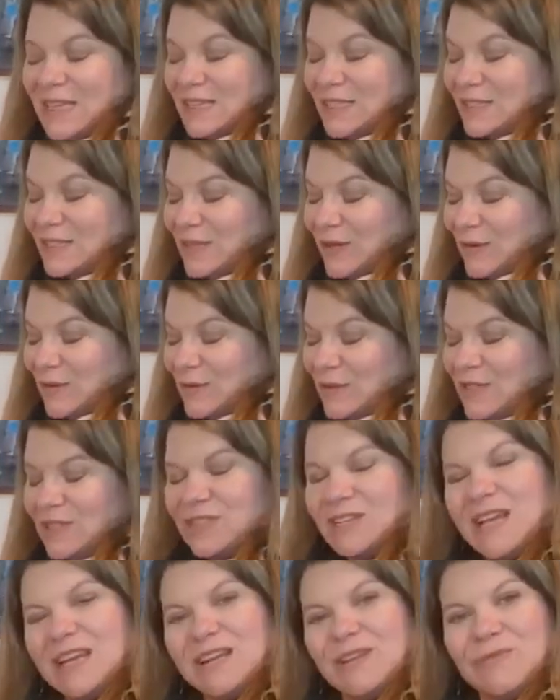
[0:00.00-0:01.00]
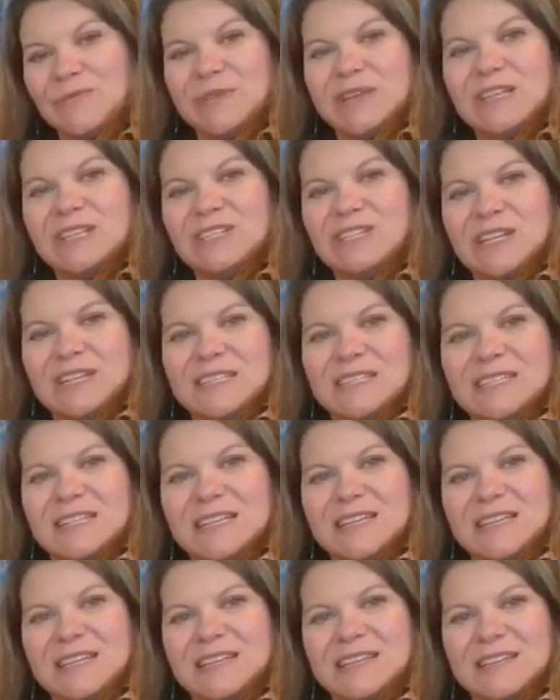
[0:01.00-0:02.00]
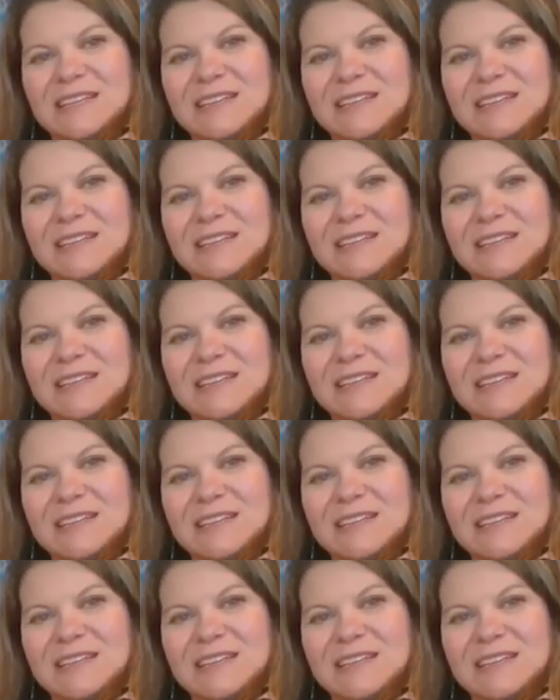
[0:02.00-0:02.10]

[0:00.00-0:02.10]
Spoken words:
So just kind of readjusting,